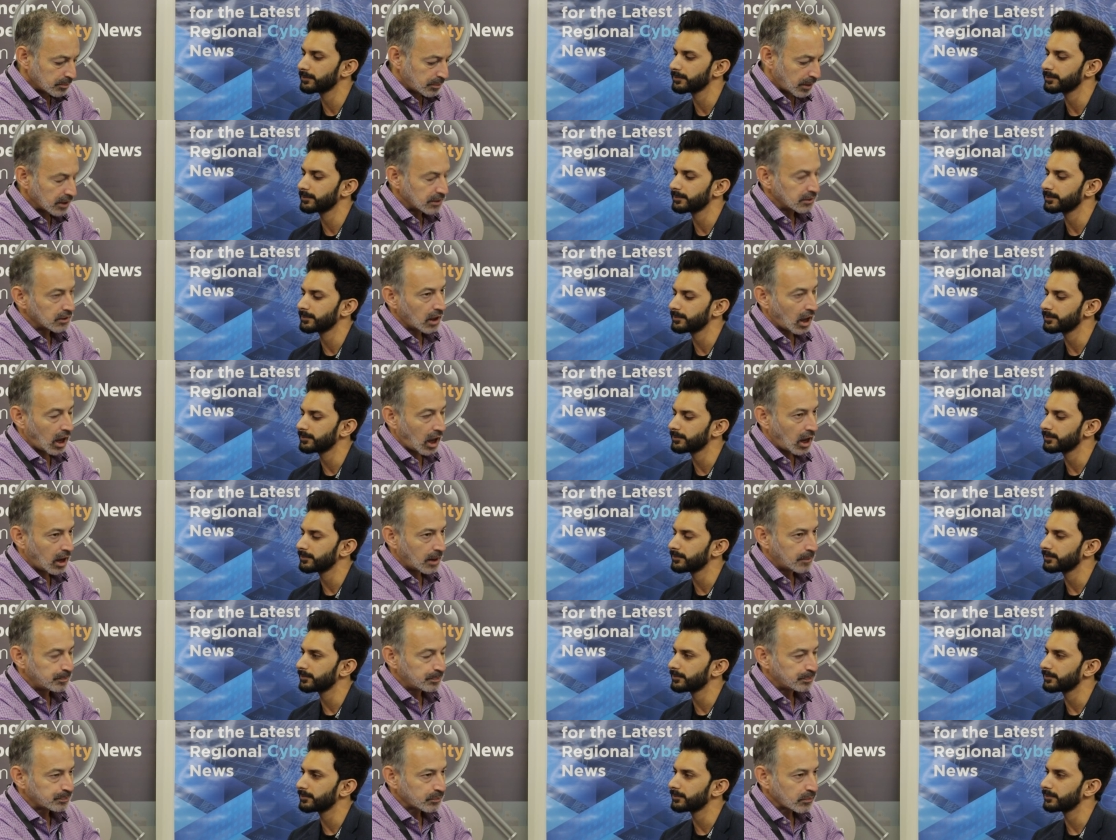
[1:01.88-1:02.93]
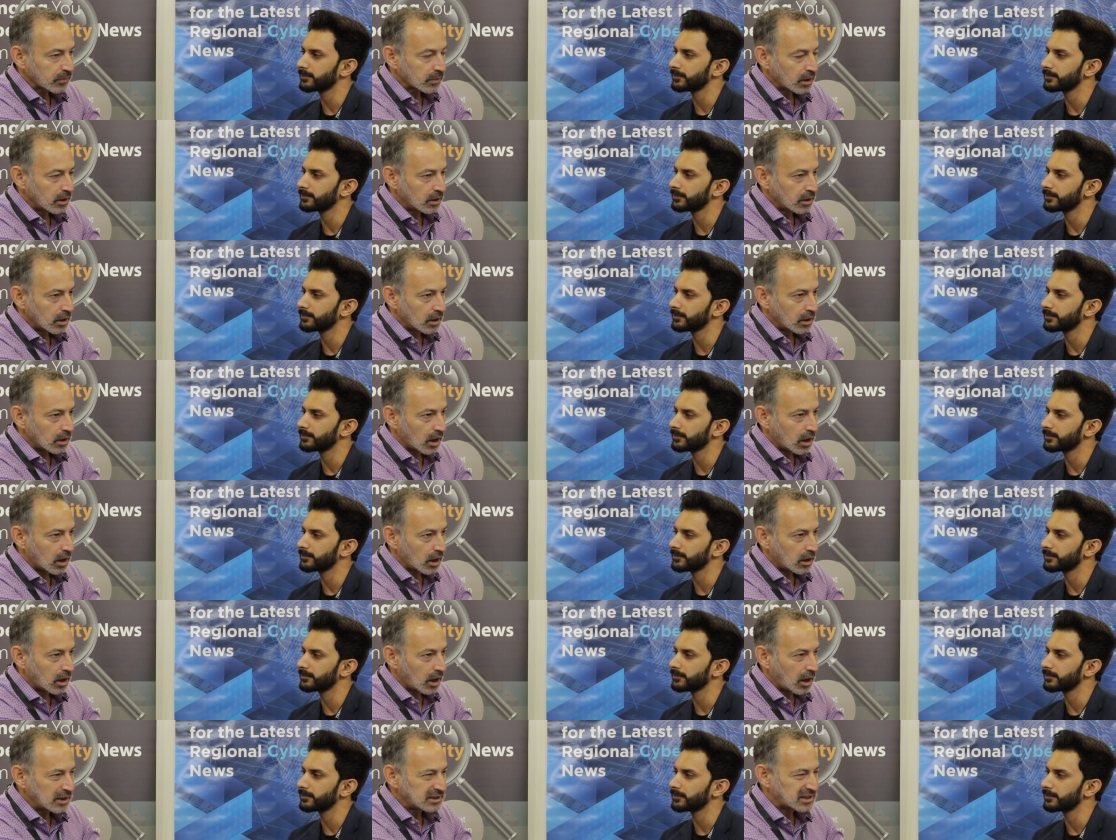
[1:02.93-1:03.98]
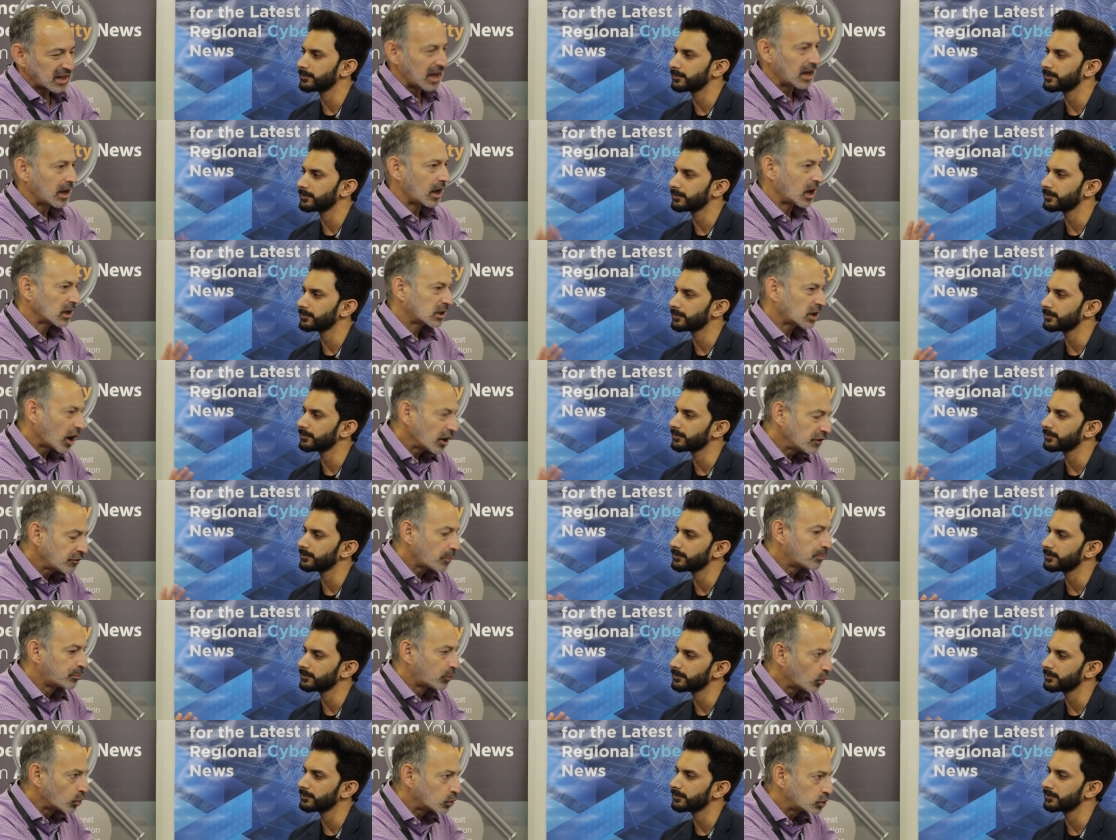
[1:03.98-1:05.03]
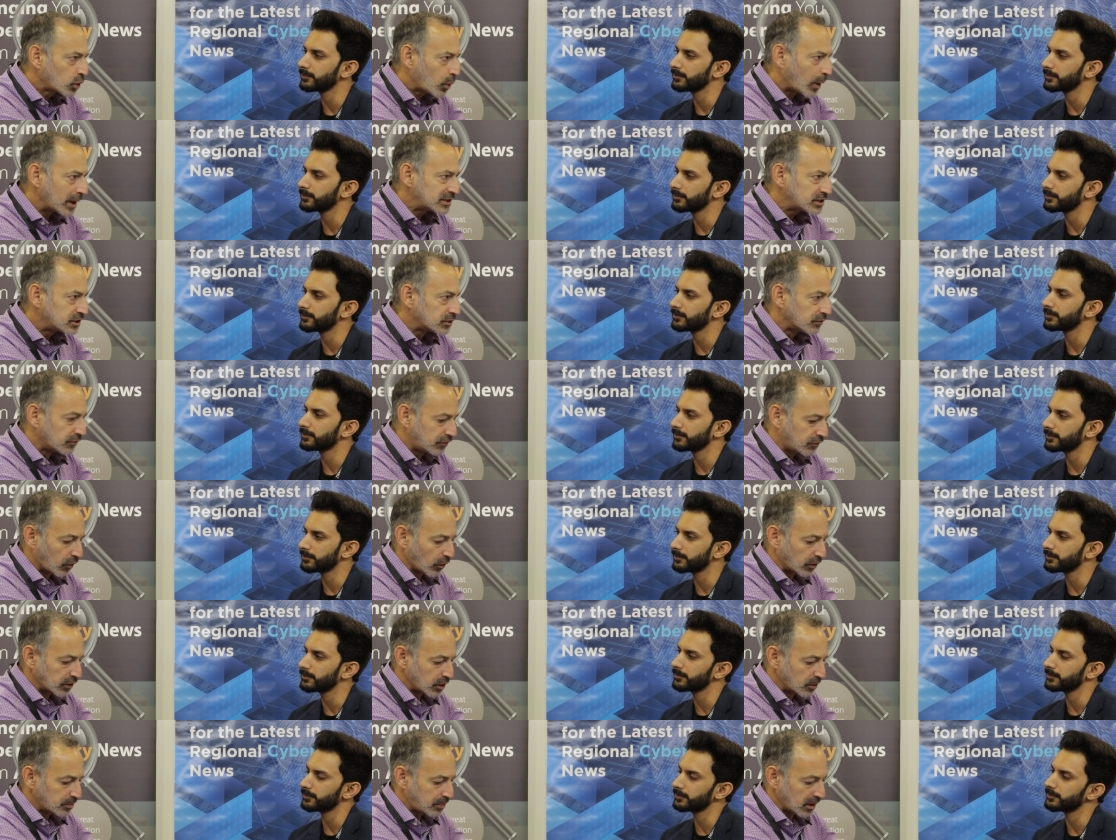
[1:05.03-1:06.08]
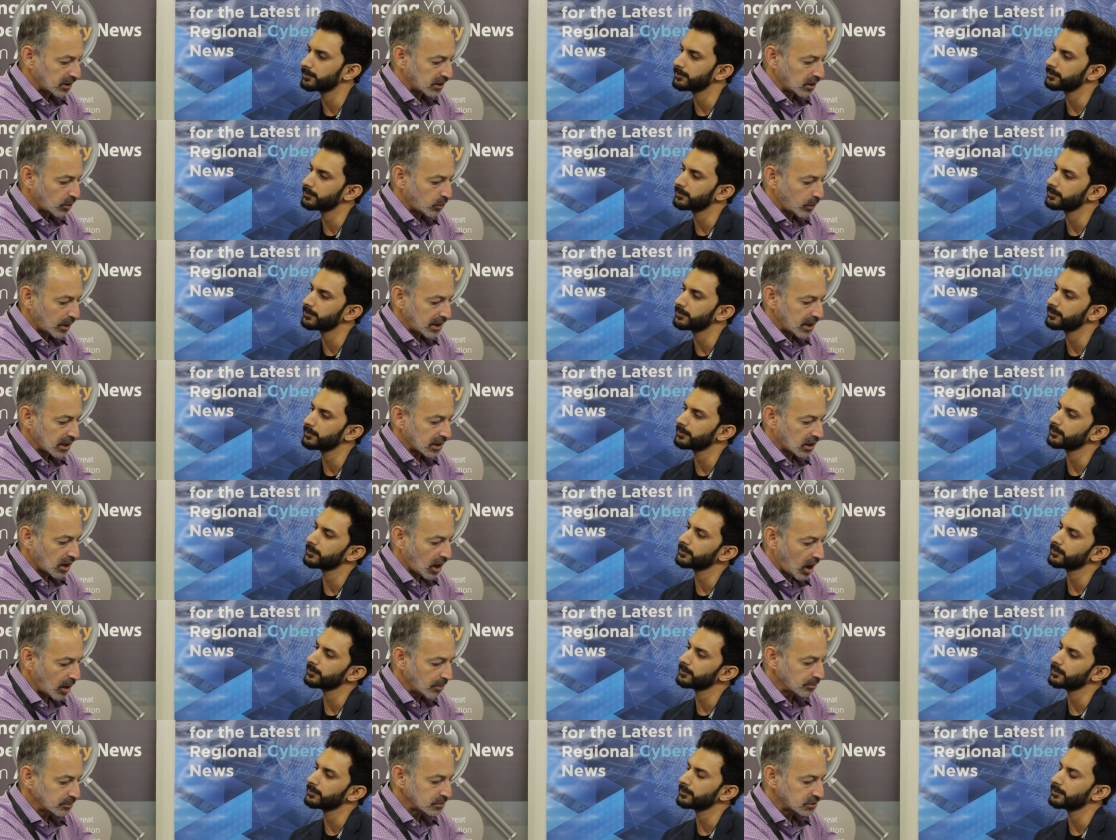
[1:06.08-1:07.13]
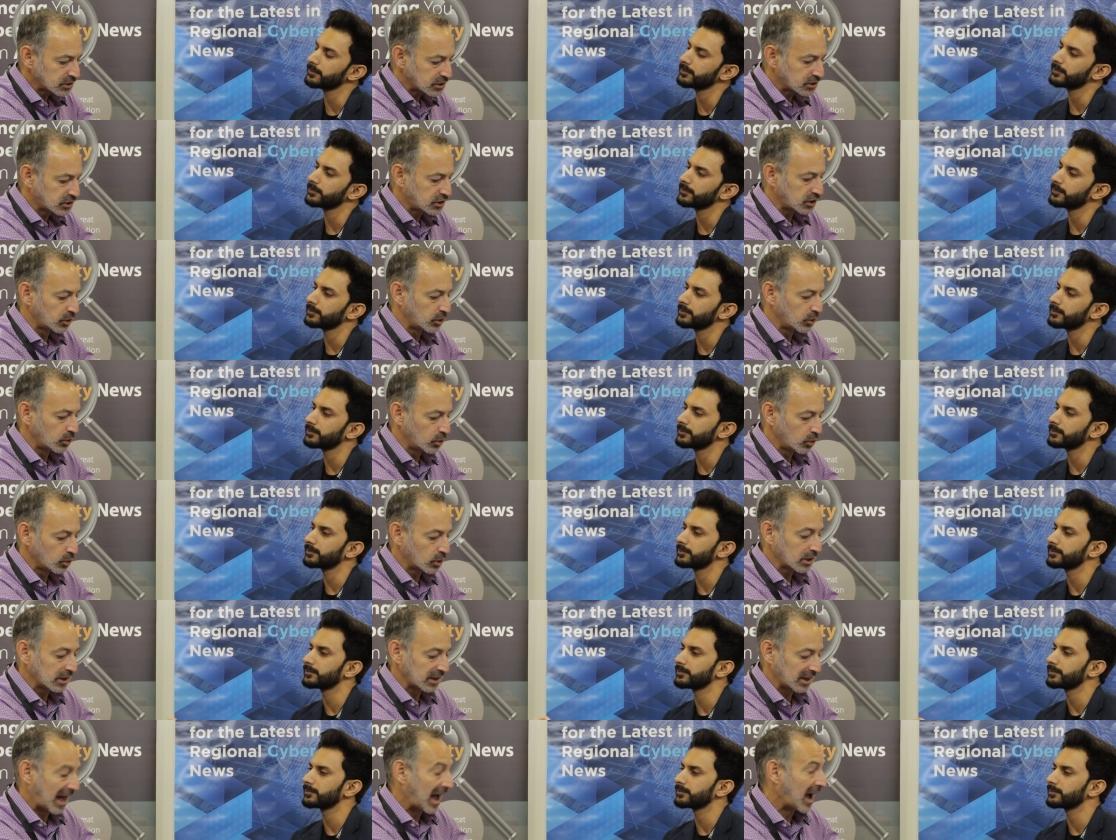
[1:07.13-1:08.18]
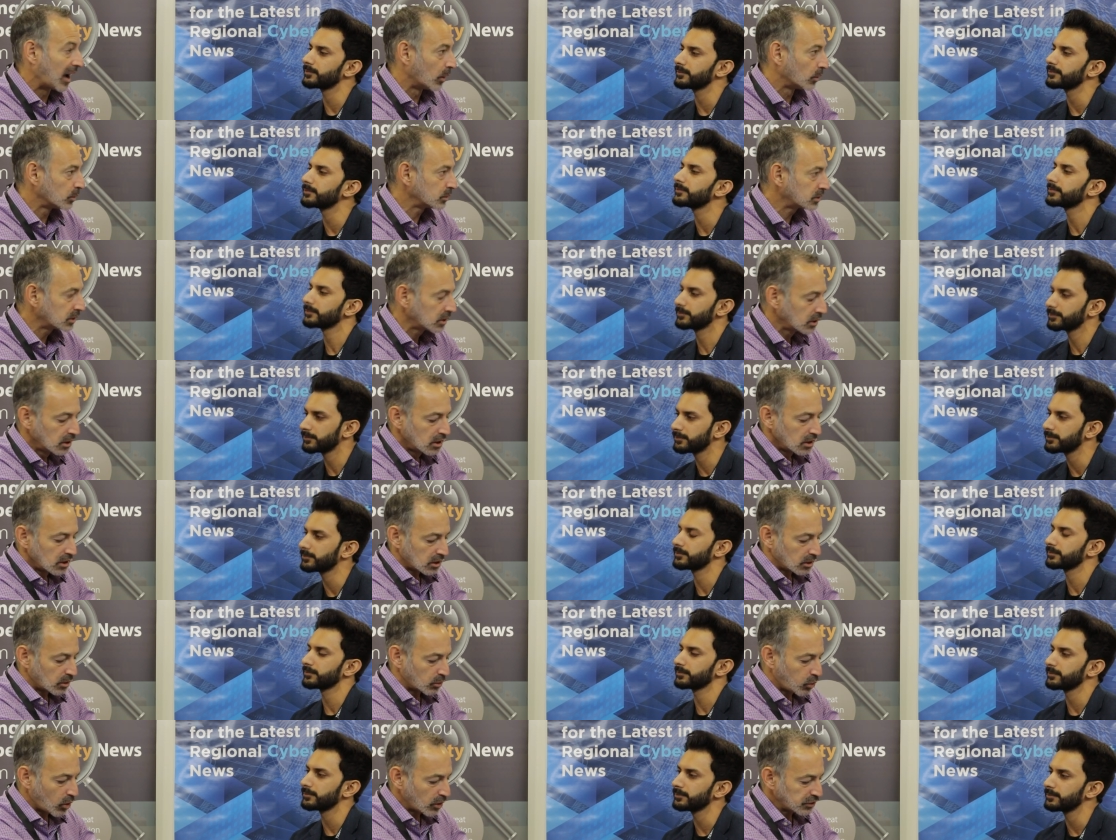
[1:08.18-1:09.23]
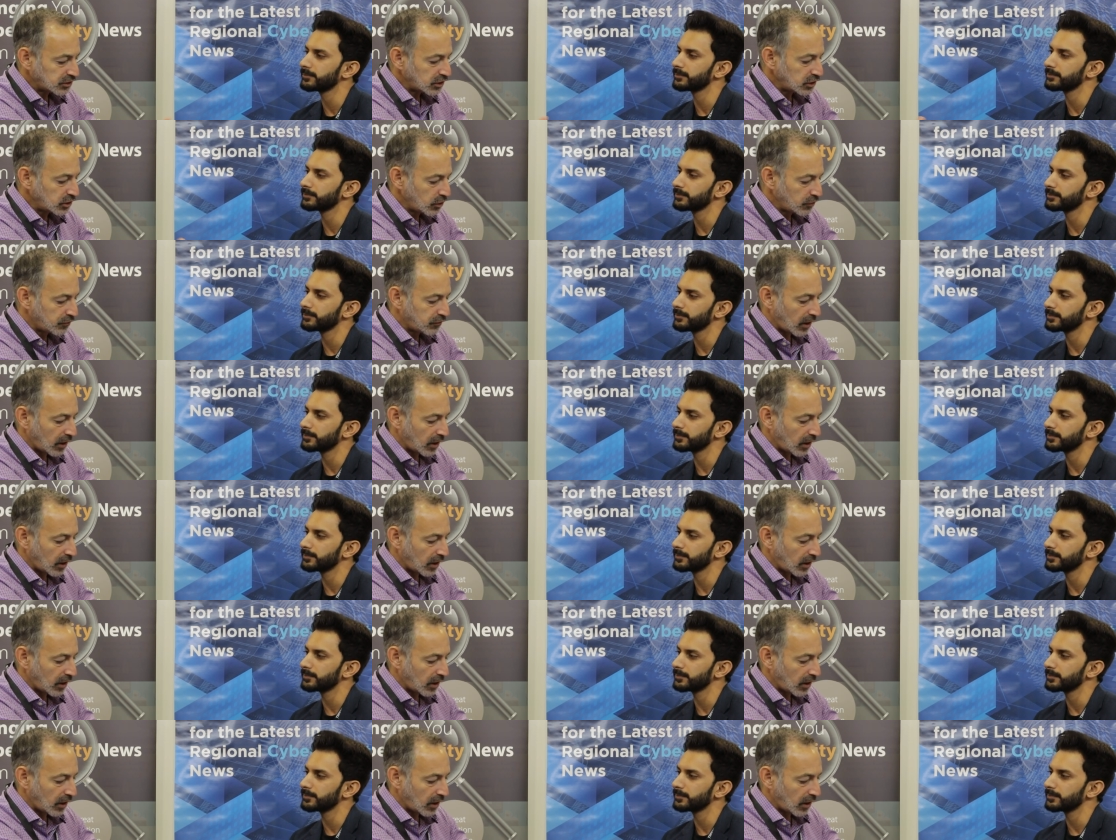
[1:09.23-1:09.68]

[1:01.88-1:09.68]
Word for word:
Speaker 1: but um, it's kind of a broad question for you, but you know, when it comes to cloud, what do you